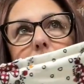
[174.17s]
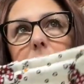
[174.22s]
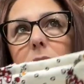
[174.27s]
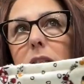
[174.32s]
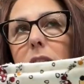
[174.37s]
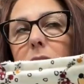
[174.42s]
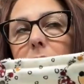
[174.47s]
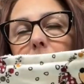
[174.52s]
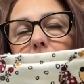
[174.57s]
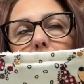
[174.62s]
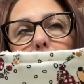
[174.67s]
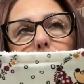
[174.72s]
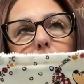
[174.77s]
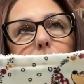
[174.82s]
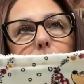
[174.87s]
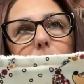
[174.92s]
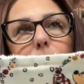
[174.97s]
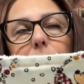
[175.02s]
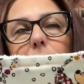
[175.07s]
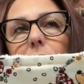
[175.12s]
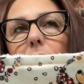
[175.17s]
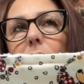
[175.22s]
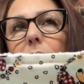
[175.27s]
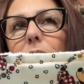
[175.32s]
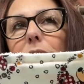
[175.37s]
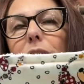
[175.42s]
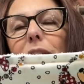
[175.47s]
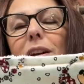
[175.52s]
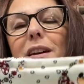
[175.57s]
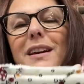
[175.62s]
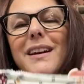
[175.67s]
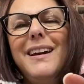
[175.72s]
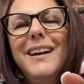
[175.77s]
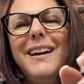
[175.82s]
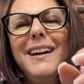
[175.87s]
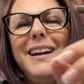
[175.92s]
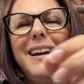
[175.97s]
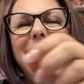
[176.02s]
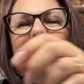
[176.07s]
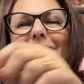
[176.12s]
it's not a burp cloth.
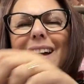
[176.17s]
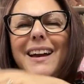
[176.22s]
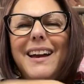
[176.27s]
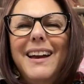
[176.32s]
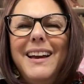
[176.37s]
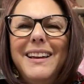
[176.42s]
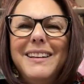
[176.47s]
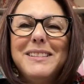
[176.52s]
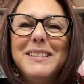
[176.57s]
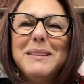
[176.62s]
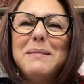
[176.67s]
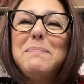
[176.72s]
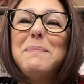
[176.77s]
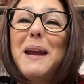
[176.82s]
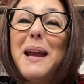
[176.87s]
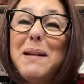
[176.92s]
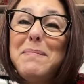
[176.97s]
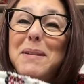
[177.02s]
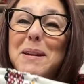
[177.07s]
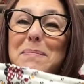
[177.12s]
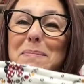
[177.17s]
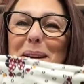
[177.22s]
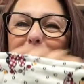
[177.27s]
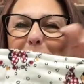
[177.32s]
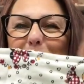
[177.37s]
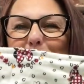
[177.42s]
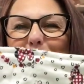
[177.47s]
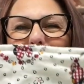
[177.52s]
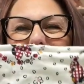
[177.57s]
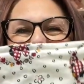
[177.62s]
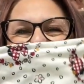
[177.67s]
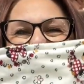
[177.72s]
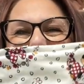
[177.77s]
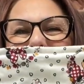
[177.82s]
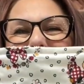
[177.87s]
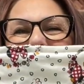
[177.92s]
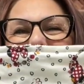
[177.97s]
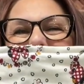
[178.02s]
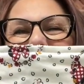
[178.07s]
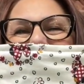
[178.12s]
It's a baby bib.
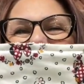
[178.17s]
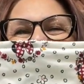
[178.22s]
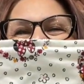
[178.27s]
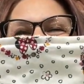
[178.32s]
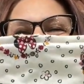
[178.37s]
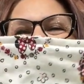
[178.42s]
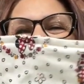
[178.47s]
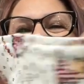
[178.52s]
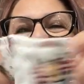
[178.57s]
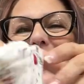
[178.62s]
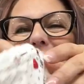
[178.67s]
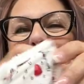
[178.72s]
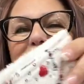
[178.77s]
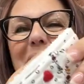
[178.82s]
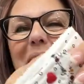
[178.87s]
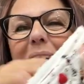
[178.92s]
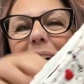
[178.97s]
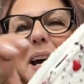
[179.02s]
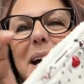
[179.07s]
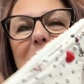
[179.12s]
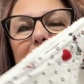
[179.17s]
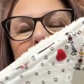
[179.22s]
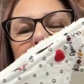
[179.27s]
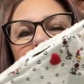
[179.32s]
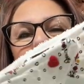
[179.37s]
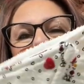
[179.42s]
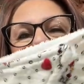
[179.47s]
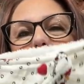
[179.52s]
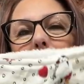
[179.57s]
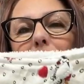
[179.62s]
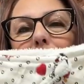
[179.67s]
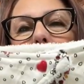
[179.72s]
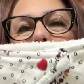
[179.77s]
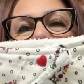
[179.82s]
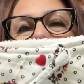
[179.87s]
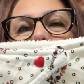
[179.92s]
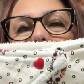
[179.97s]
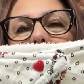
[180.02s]
I made